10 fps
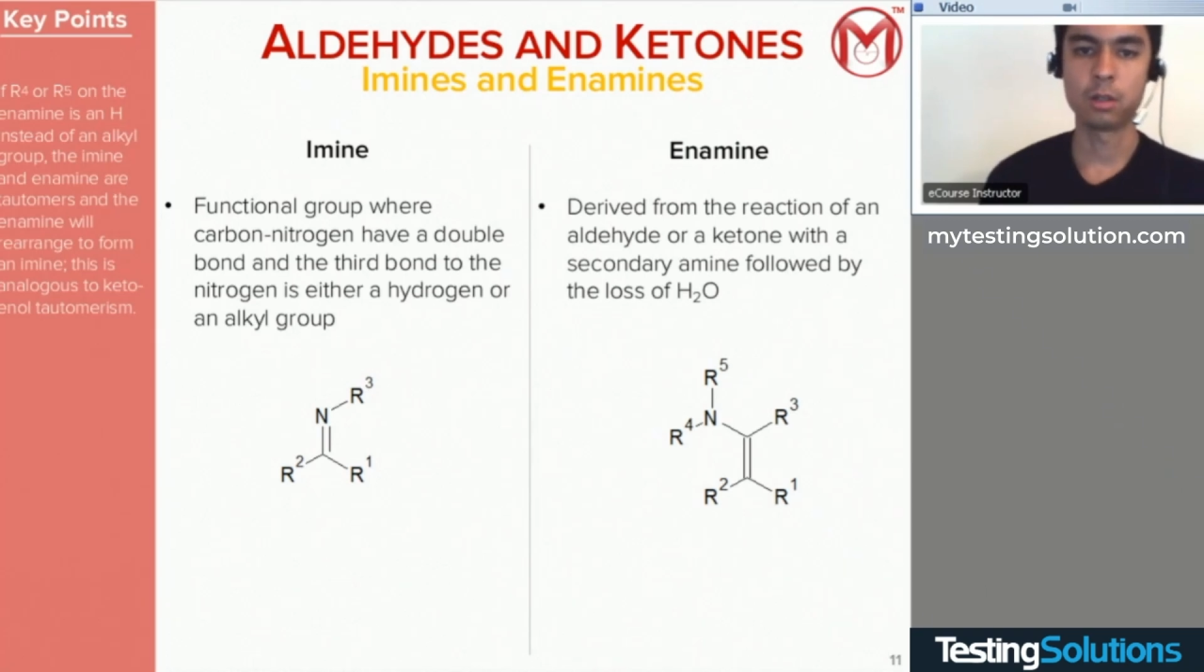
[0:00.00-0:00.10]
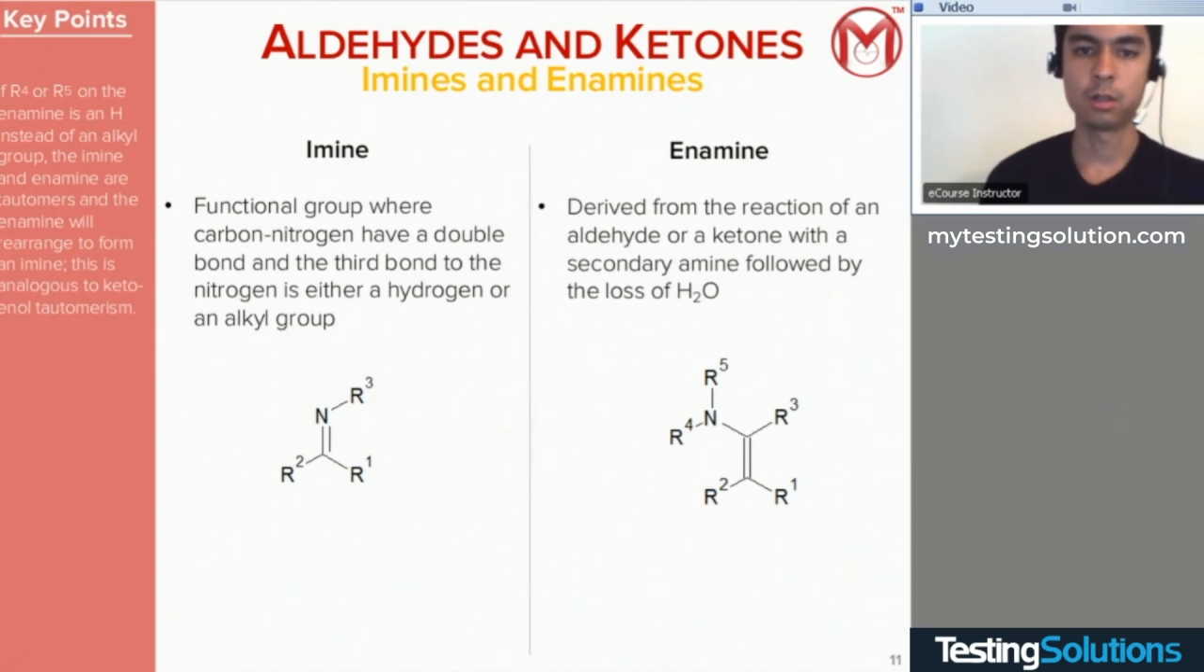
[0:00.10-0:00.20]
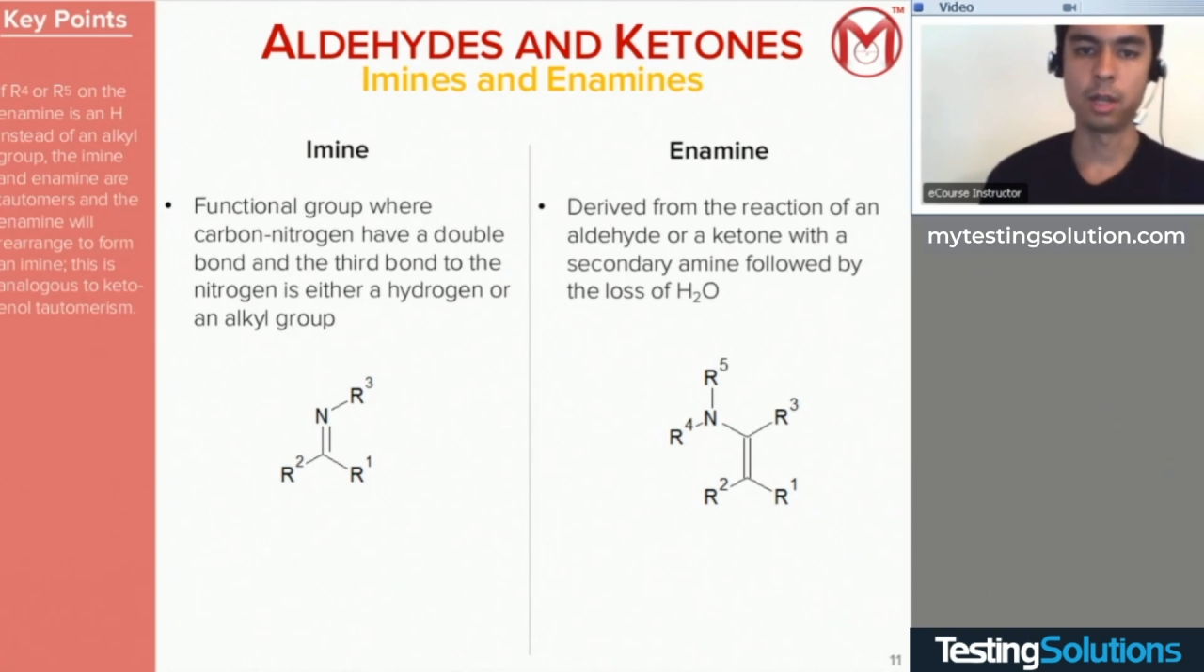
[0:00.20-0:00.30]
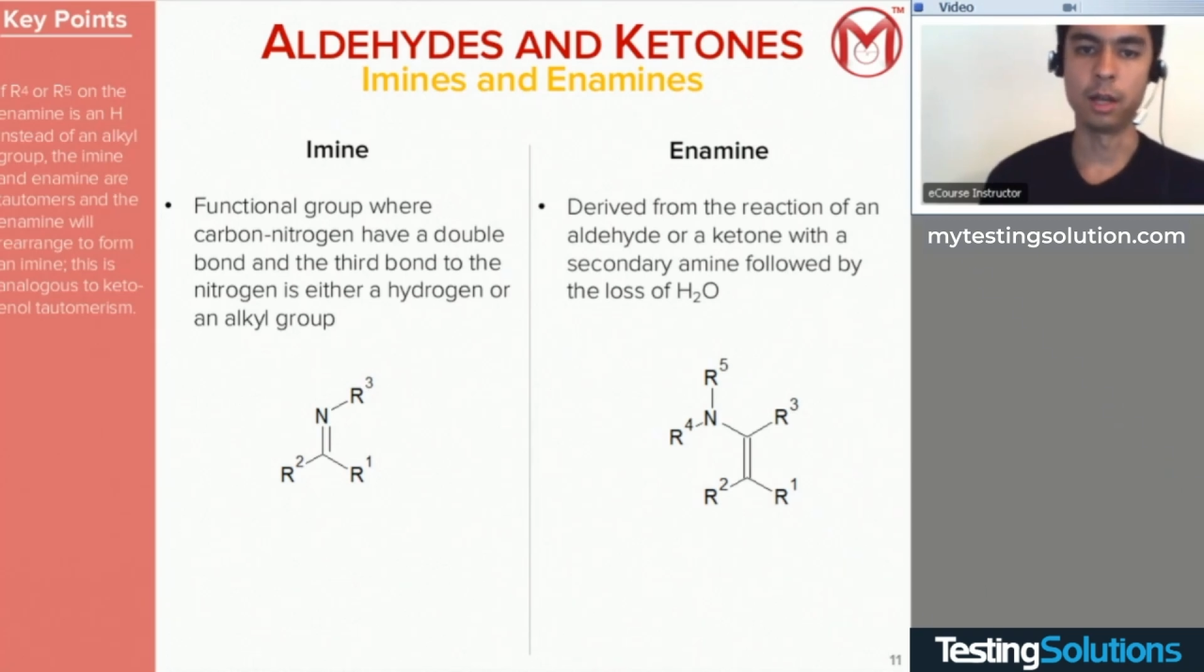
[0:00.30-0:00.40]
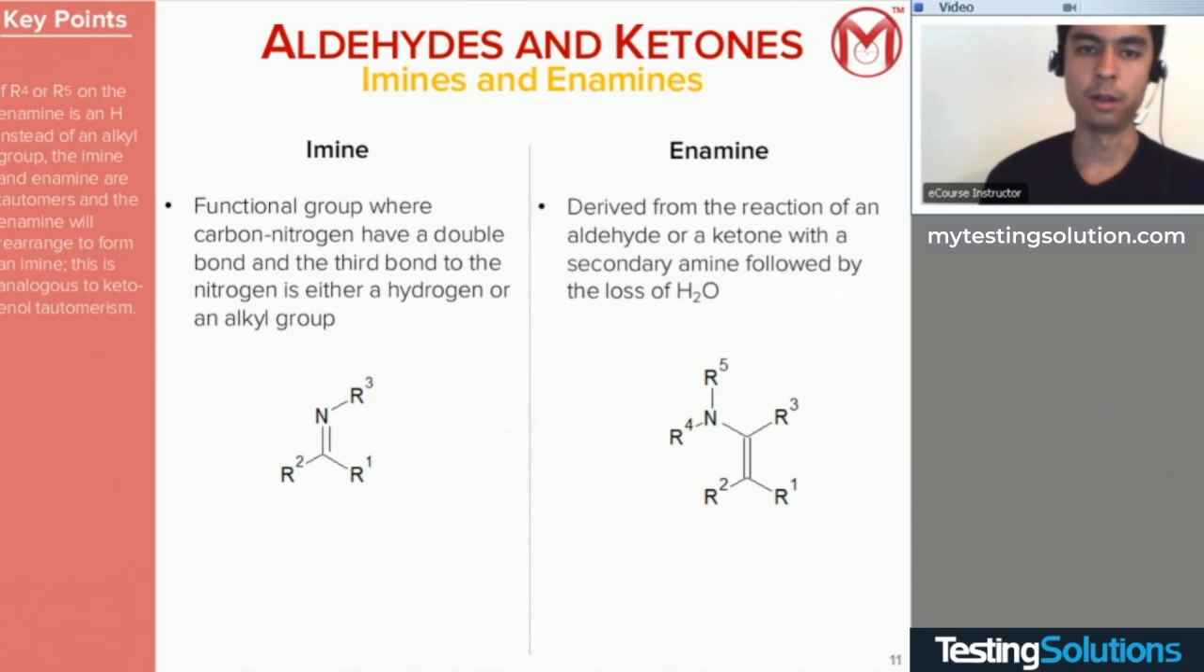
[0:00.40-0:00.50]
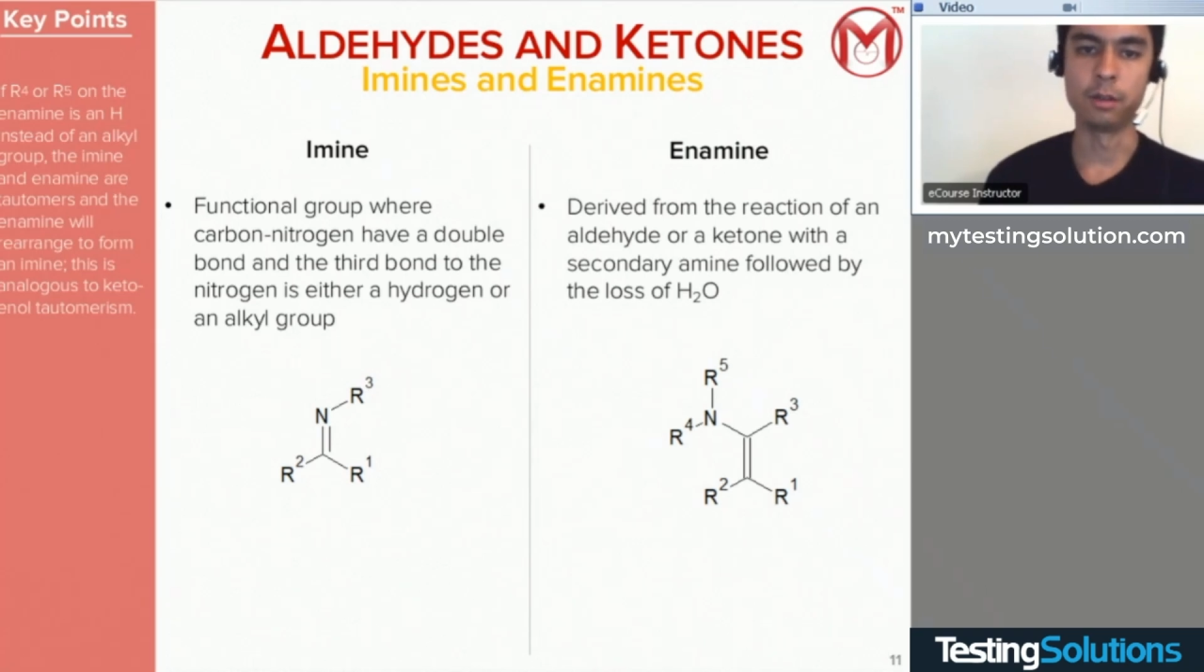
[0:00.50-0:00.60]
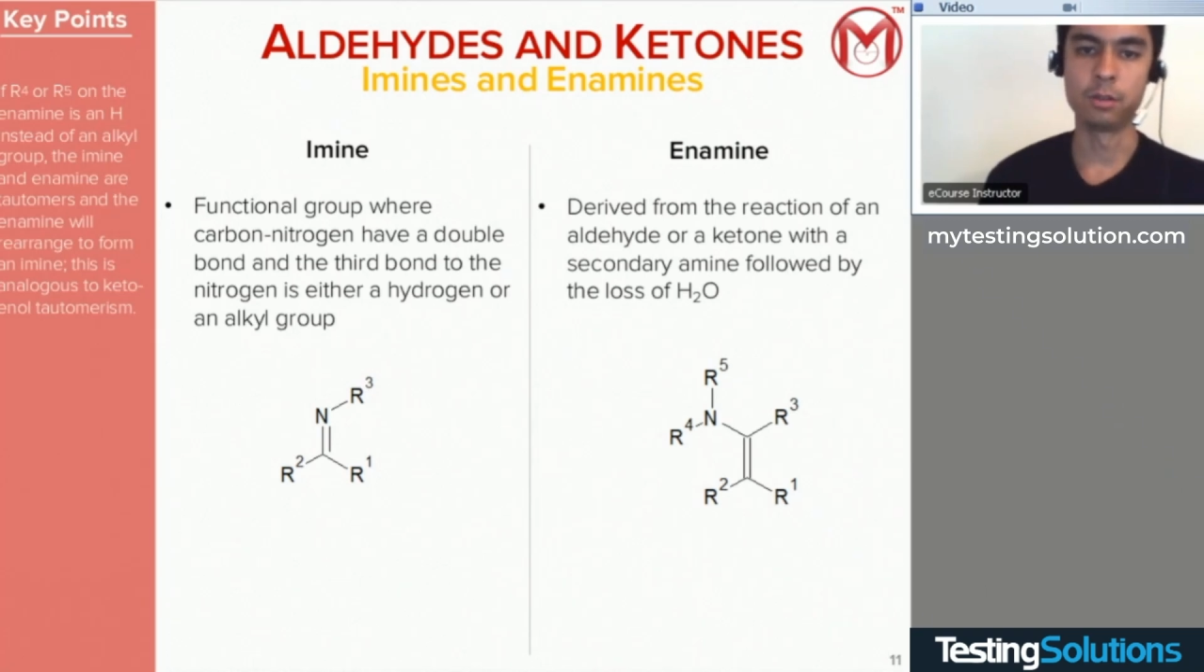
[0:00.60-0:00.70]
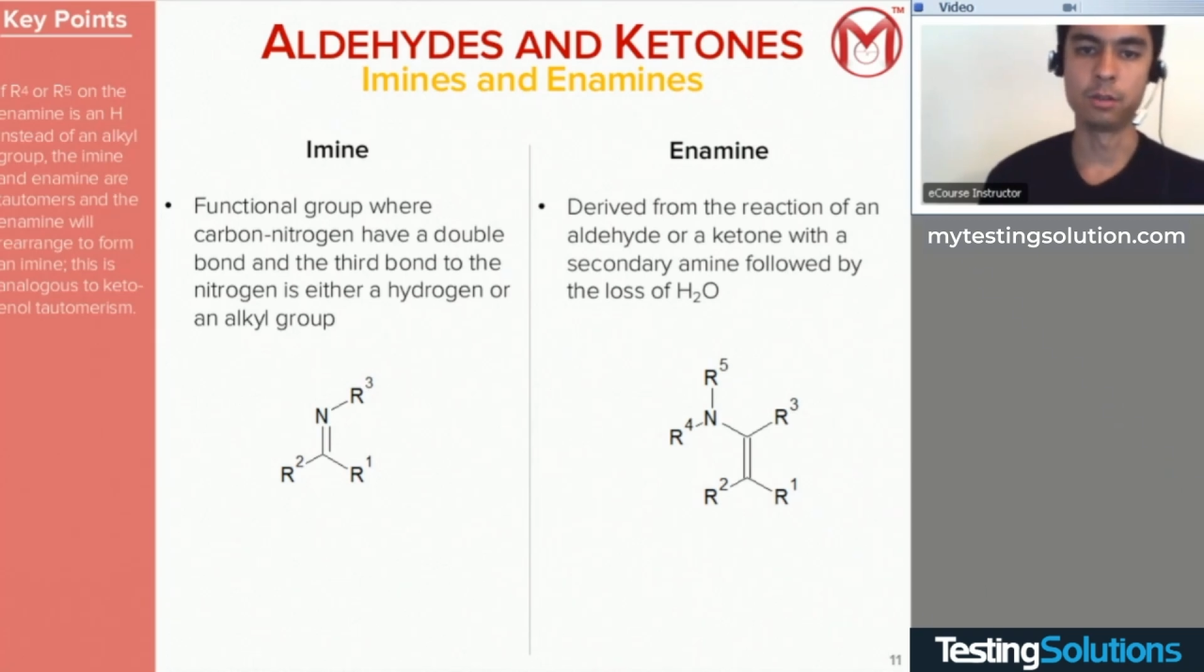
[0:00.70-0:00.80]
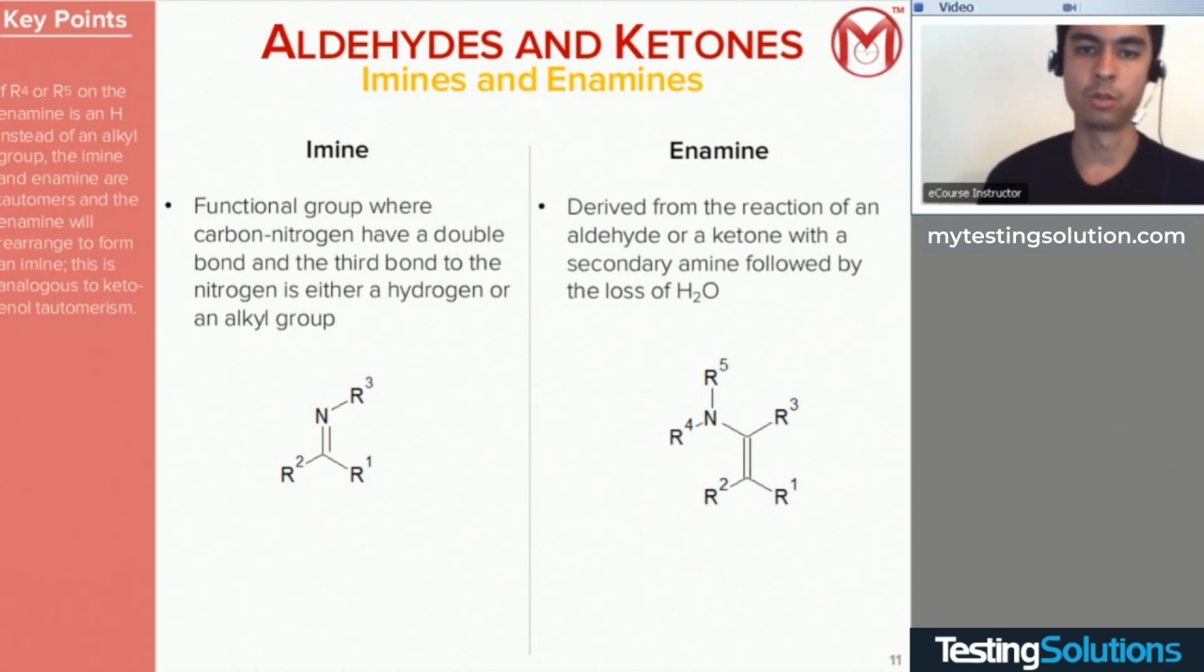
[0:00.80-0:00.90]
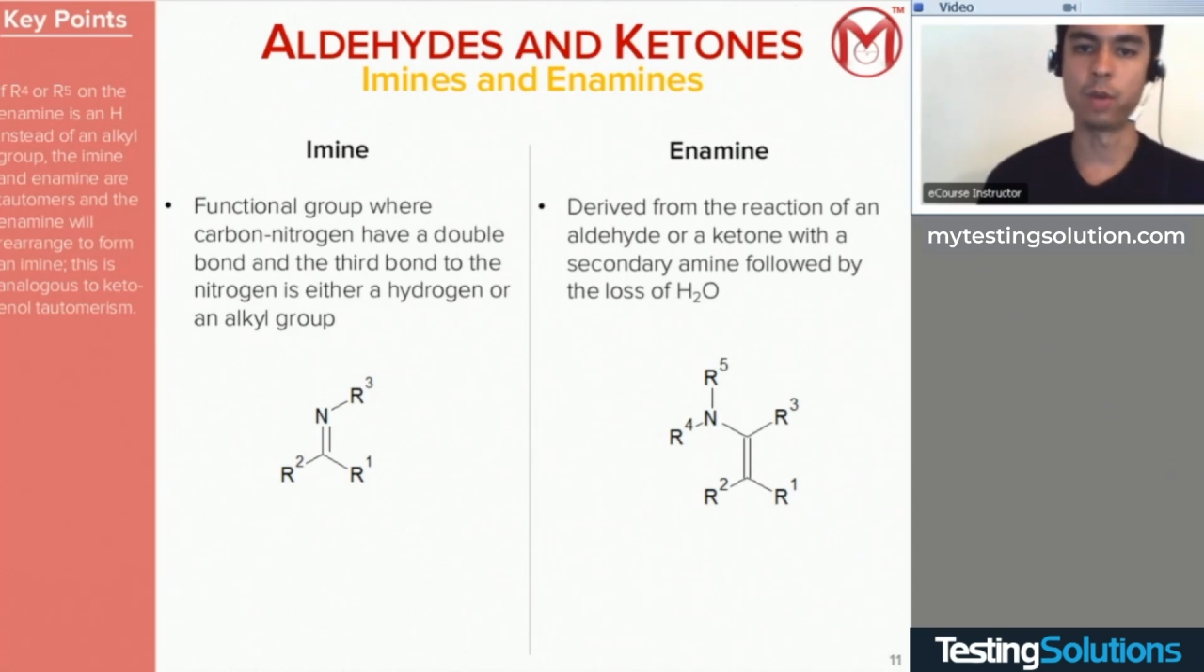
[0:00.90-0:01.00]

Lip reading: derived